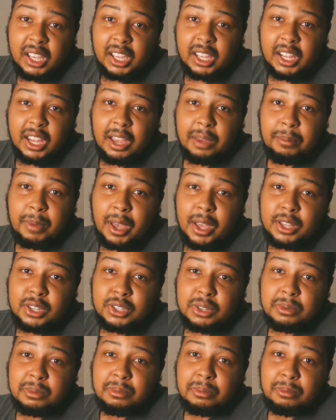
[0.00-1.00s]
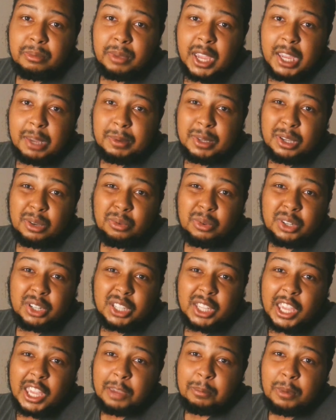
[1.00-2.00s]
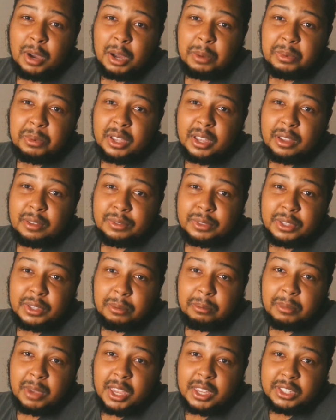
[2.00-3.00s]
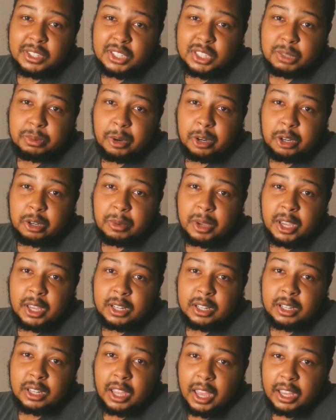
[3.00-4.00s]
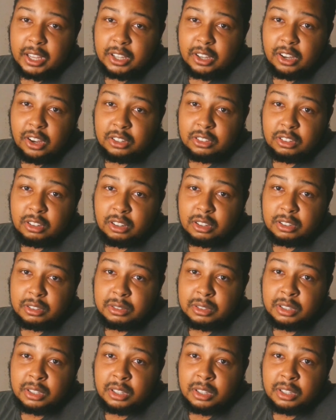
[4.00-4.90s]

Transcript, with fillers: and I imagine maybe it would have came up if The Amazing Spider-Man had gone on,